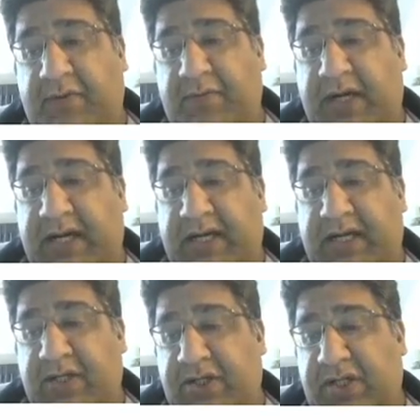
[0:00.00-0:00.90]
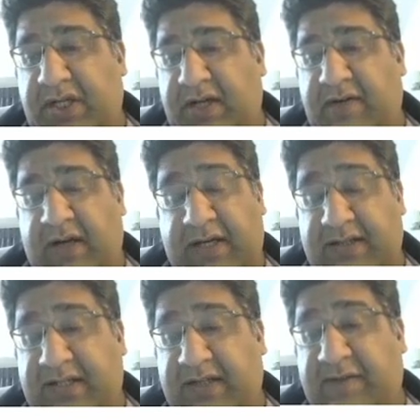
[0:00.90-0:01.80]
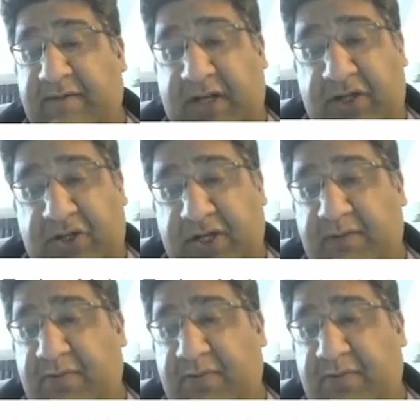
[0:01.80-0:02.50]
that i can see uh, i can see a v shape